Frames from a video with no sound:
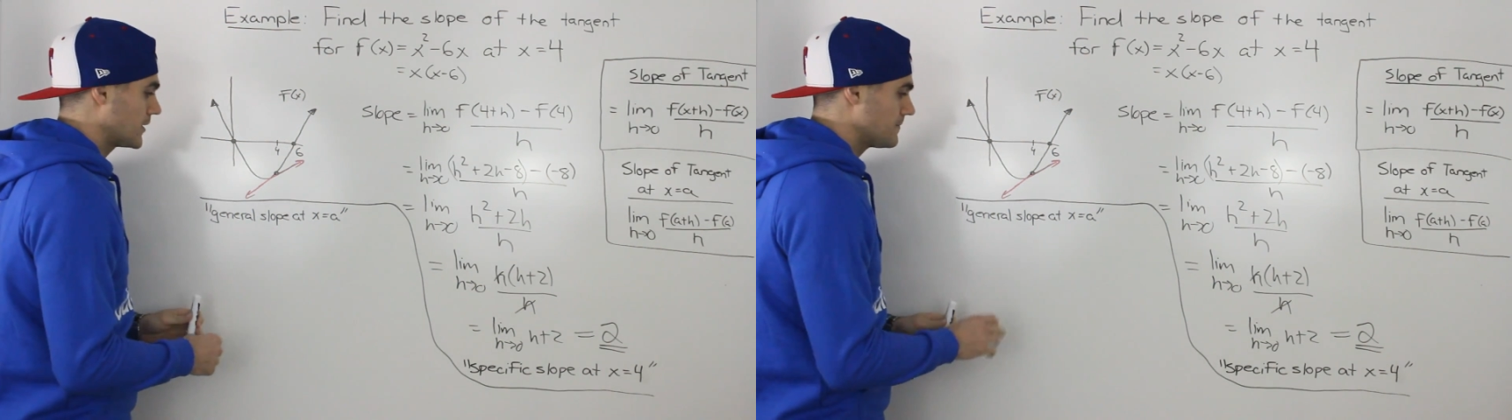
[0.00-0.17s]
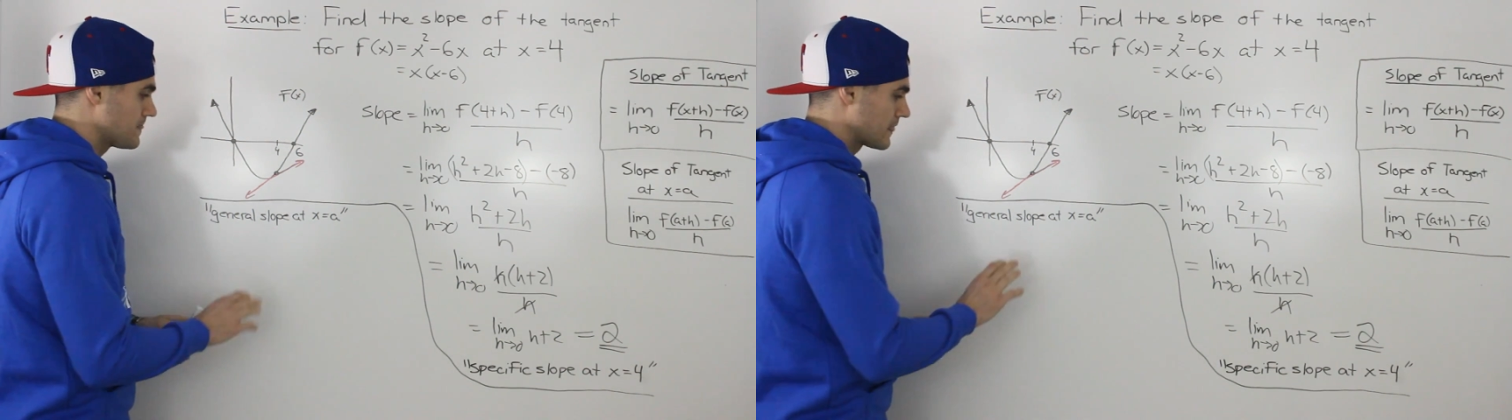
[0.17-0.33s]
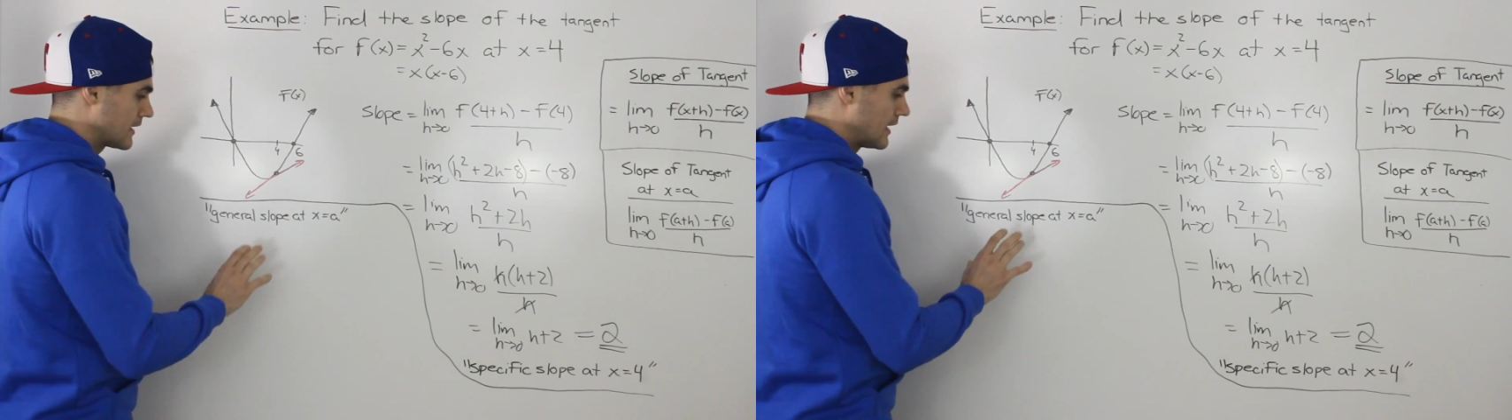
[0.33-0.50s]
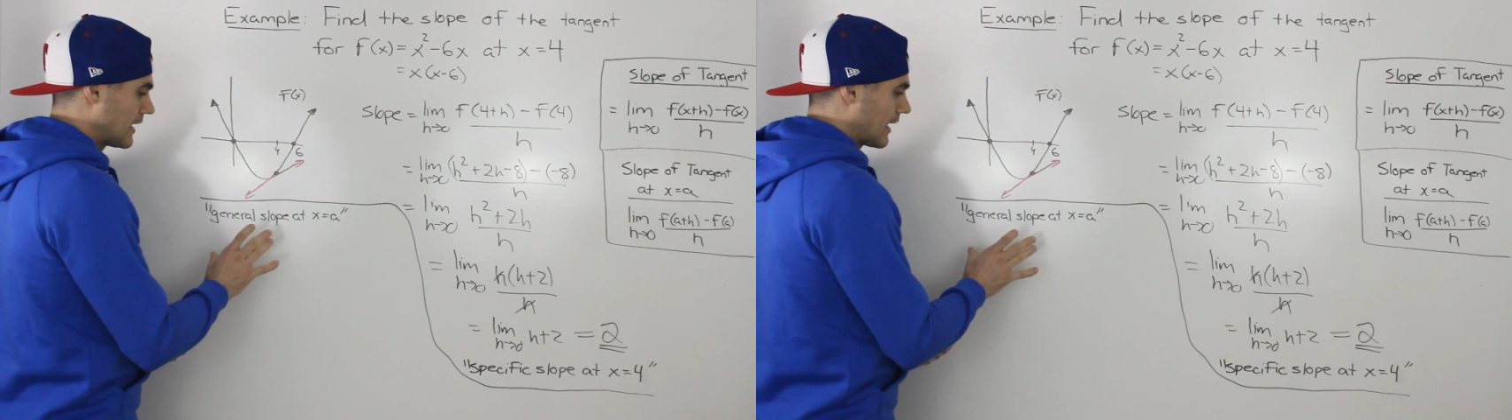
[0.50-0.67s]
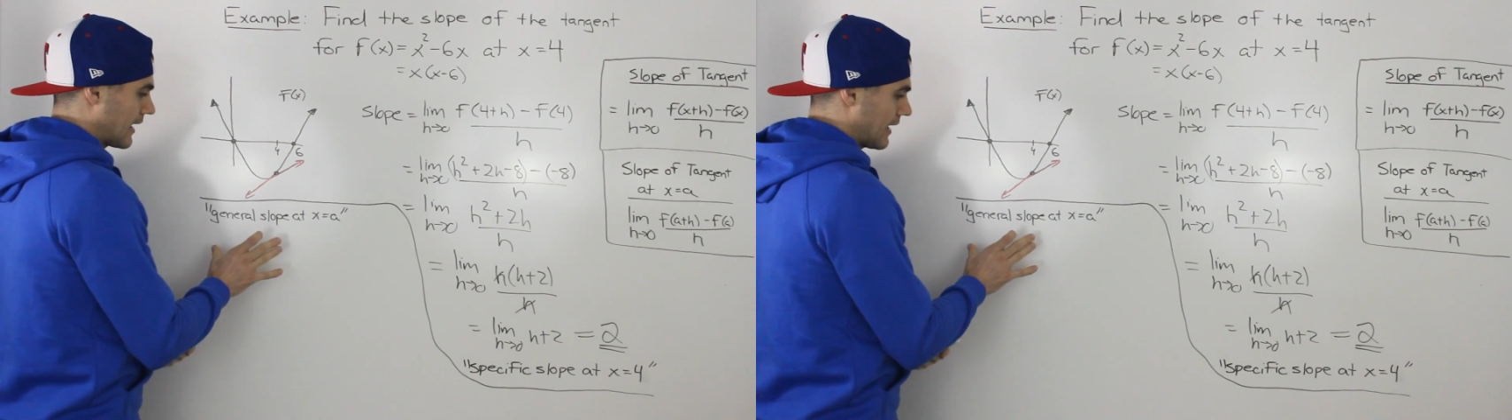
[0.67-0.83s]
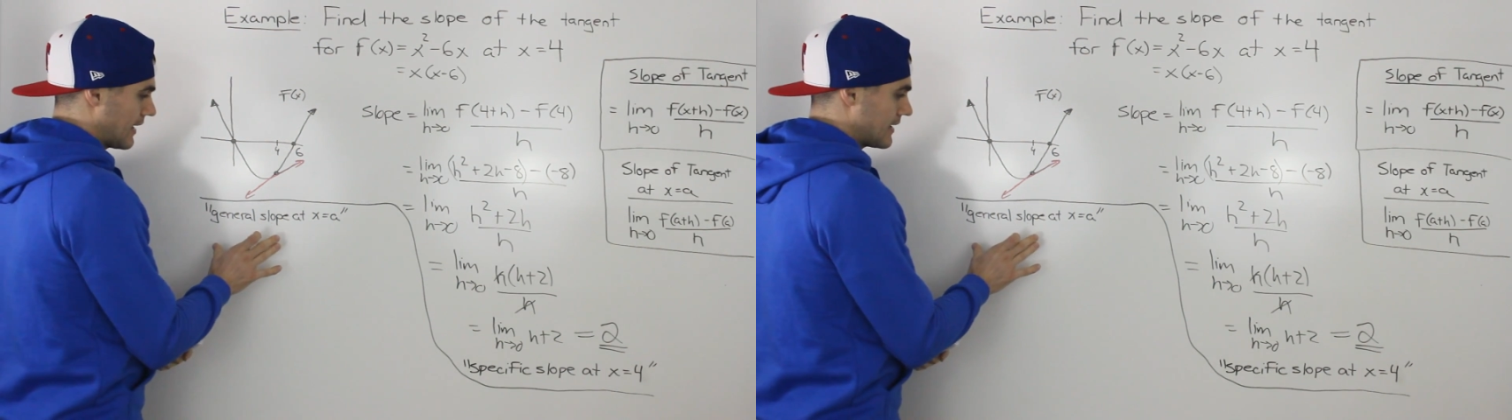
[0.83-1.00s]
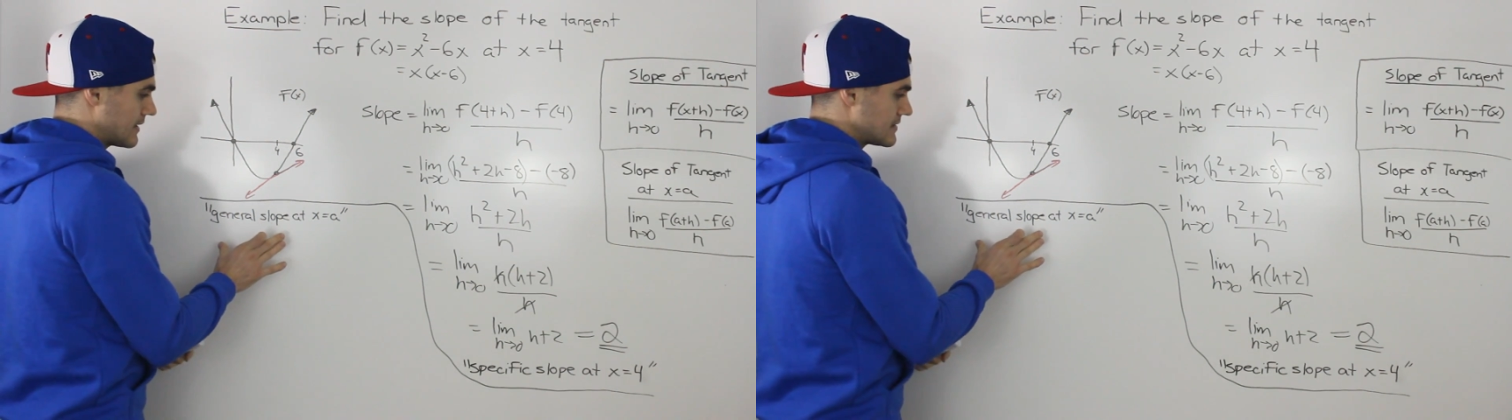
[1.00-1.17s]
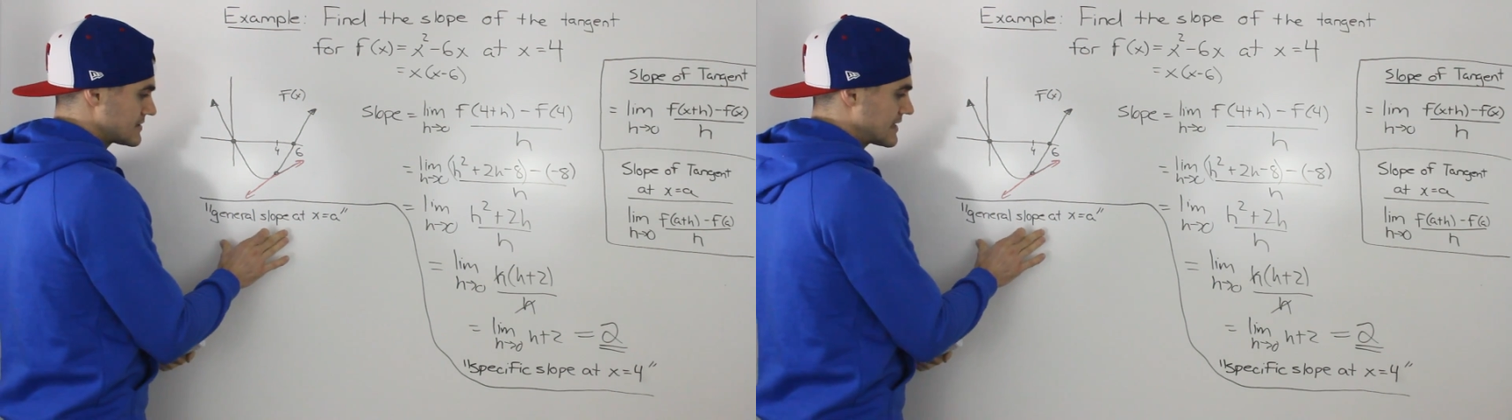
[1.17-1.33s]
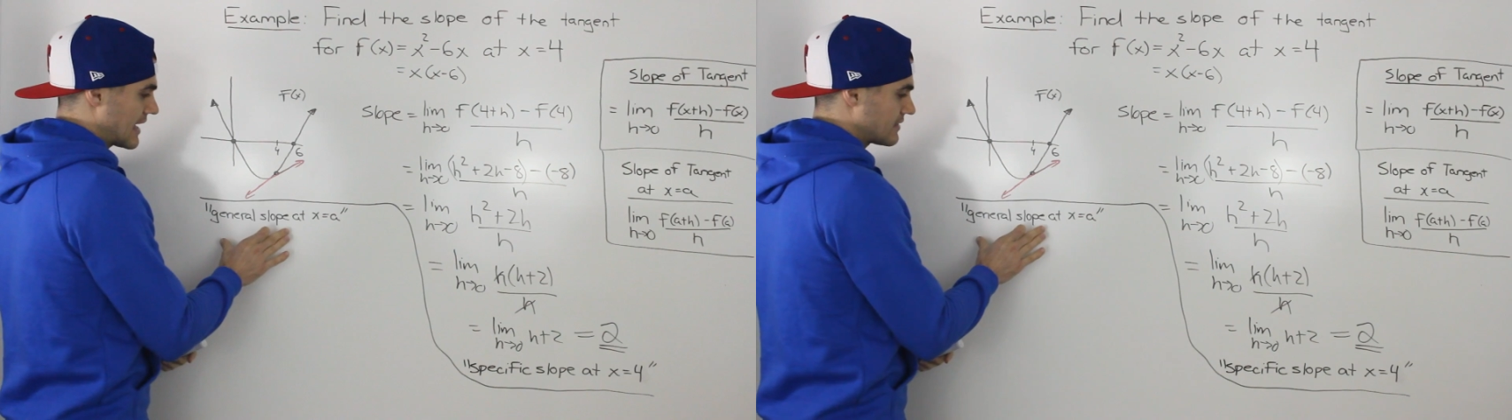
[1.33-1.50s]
it
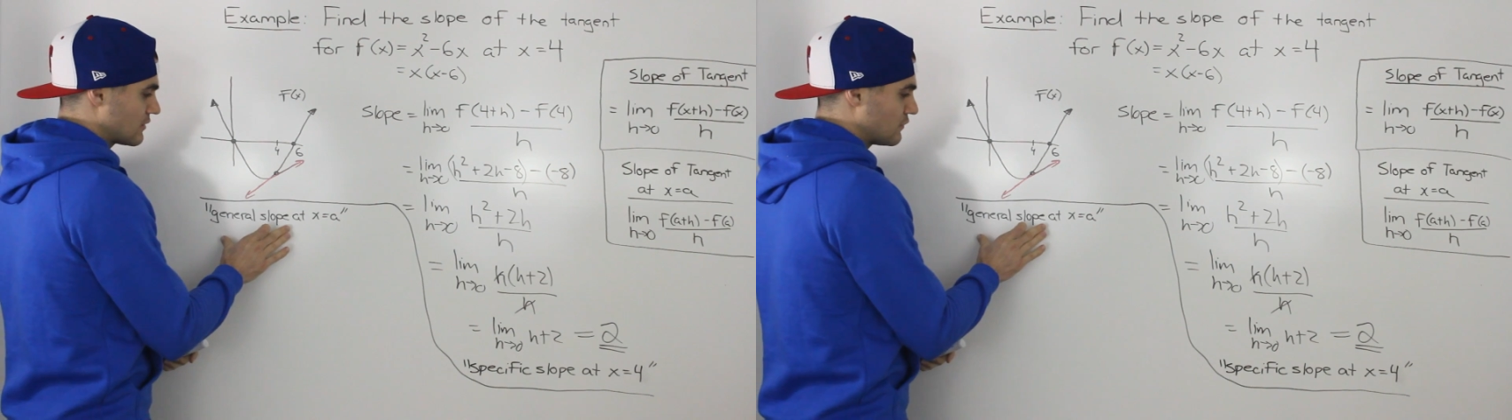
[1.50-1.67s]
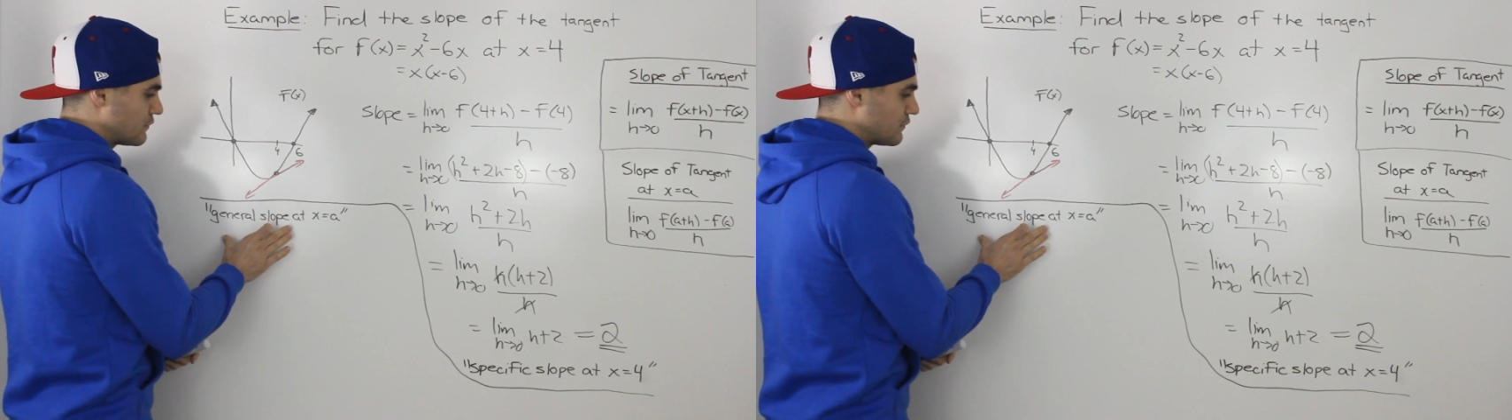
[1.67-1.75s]
is that they'll